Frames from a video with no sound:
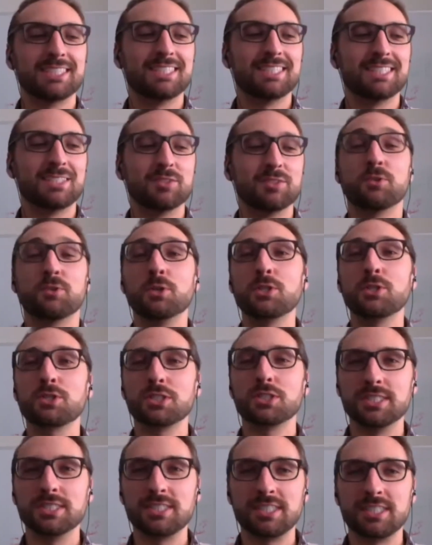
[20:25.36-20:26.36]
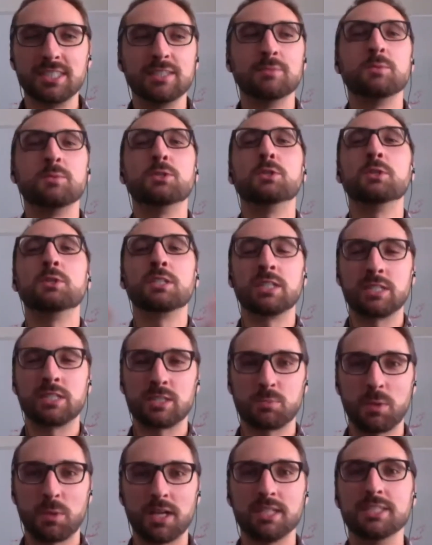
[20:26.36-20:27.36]
folks on the team, it
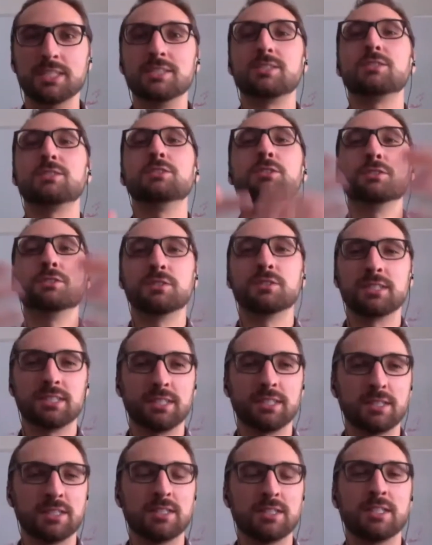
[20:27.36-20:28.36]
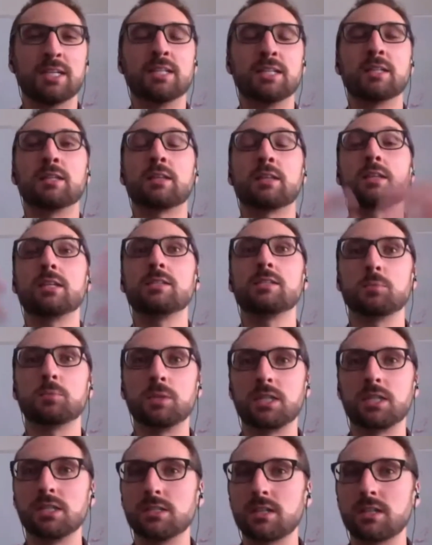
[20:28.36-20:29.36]
expands, right? And the things that we
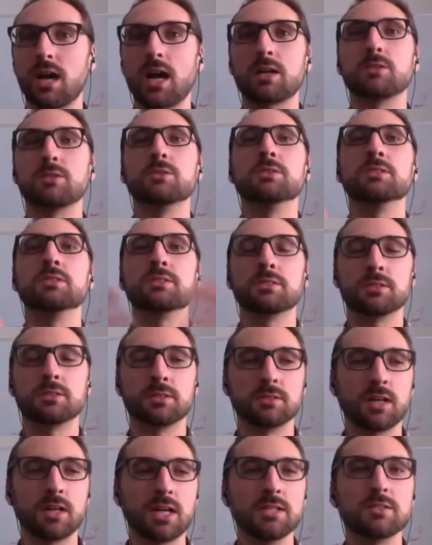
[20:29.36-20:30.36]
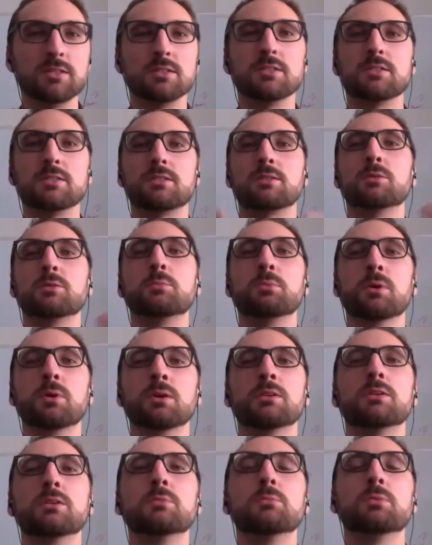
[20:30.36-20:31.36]
can tackle, the horizons, they go
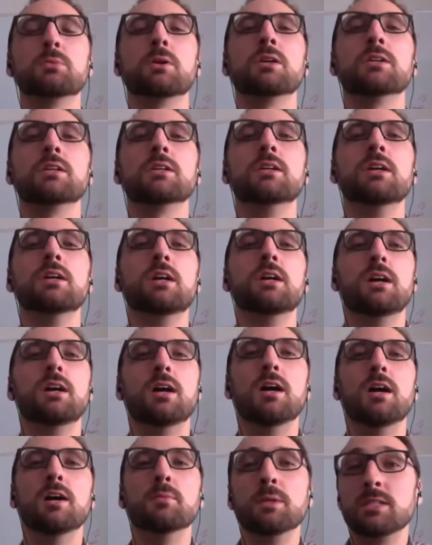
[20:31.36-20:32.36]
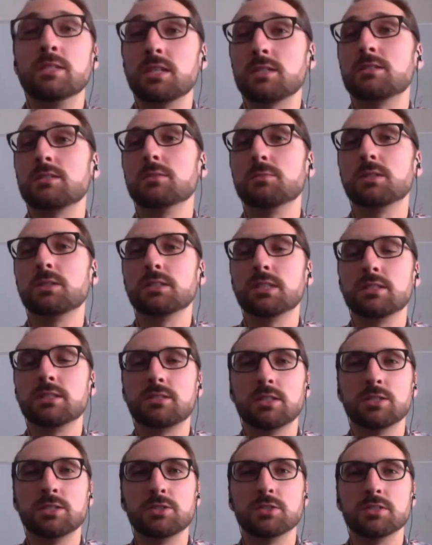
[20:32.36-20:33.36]
broader and broader. Is that something that's
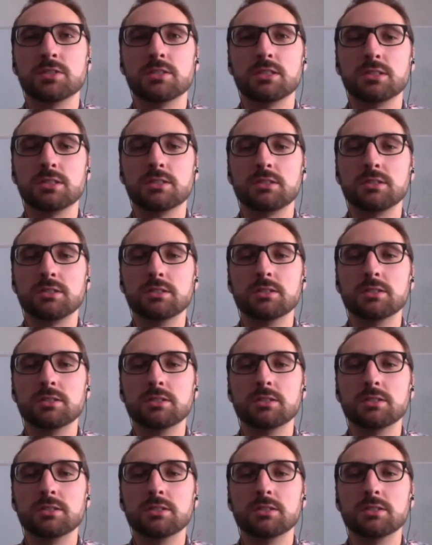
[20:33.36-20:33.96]
interesting to you?